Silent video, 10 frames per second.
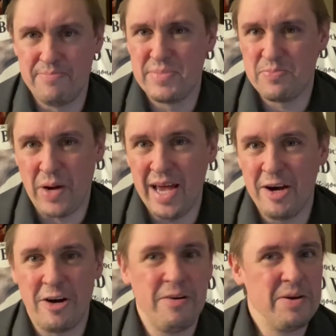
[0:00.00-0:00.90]

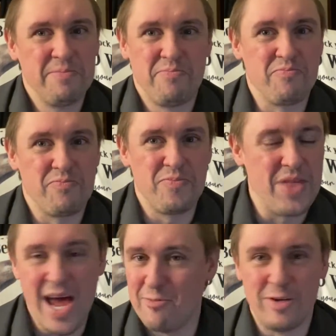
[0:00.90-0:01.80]
Spider,
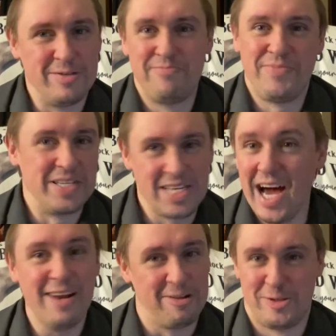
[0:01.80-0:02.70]
that one, the
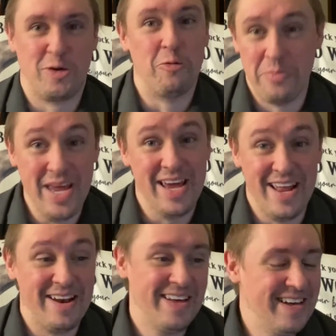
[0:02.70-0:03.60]
title drew me
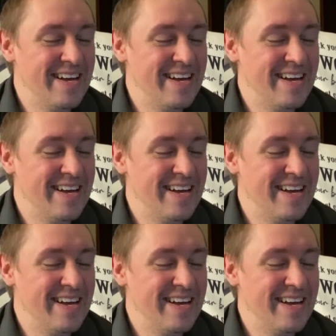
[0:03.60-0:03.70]
in.